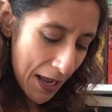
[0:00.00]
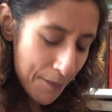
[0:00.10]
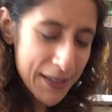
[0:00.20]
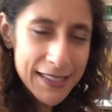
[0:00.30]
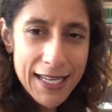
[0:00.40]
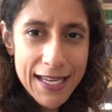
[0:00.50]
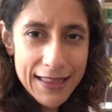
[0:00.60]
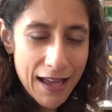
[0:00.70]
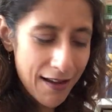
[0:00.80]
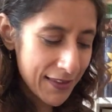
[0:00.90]
But saying
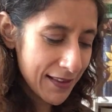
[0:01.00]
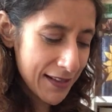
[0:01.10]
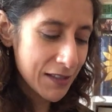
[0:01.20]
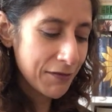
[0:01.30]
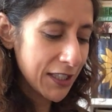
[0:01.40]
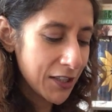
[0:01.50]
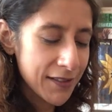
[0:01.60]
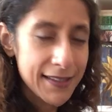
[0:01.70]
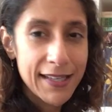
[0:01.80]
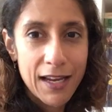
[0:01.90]
that, I think that's a really good
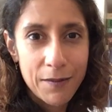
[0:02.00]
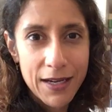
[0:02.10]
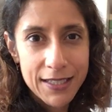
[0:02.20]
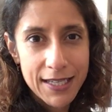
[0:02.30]
segue into